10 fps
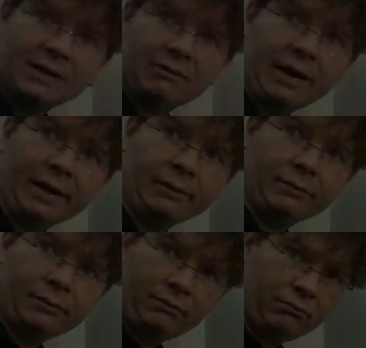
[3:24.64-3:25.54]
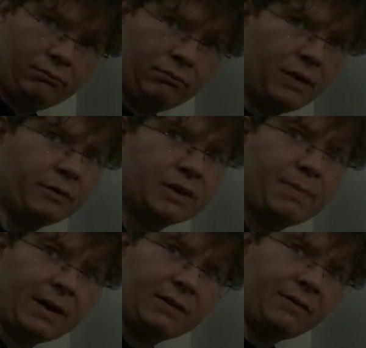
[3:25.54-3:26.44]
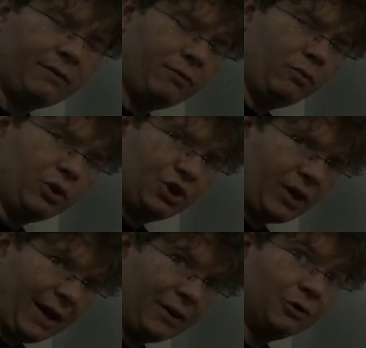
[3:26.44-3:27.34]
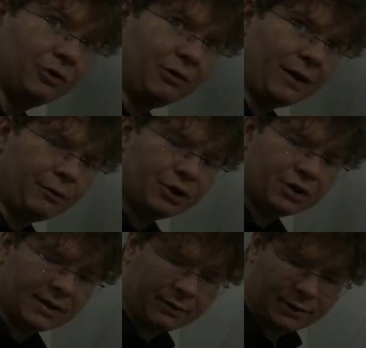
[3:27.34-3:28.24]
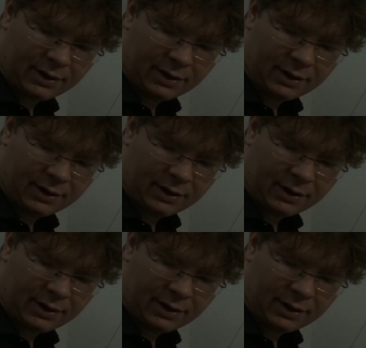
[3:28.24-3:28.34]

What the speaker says: the light, irrespective of which angle the light reaches it.